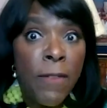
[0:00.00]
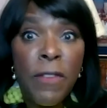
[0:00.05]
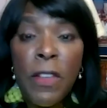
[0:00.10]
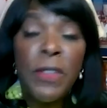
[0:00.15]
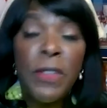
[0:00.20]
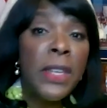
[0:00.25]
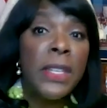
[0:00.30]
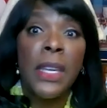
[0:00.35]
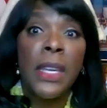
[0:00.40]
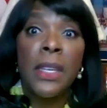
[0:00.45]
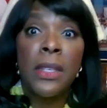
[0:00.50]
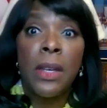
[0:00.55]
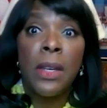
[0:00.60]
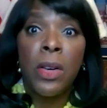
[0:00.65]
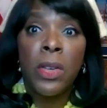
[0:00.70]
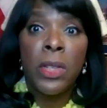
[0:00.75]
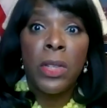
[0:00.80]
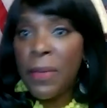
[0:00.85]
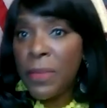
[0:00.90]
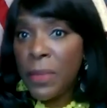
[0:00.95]
56
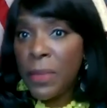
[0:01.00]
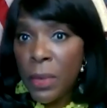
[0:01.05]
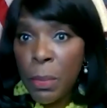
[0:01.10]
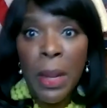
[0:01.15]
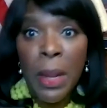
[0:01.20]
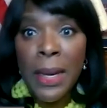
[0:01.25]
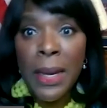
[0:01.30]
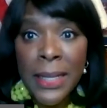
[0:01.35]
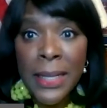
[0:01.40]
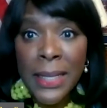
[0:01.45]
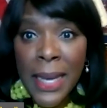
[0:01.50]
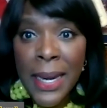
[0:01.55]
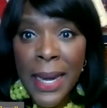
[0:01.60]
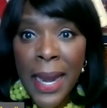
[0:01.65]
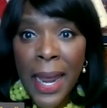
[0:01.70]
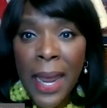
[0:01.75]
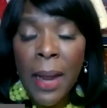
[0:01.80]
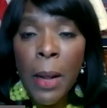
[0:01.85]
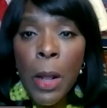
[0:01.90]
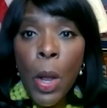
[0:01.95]
years after Bloody
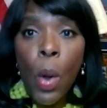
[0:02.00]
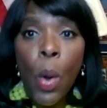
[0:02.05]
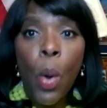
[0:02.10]
Sunday,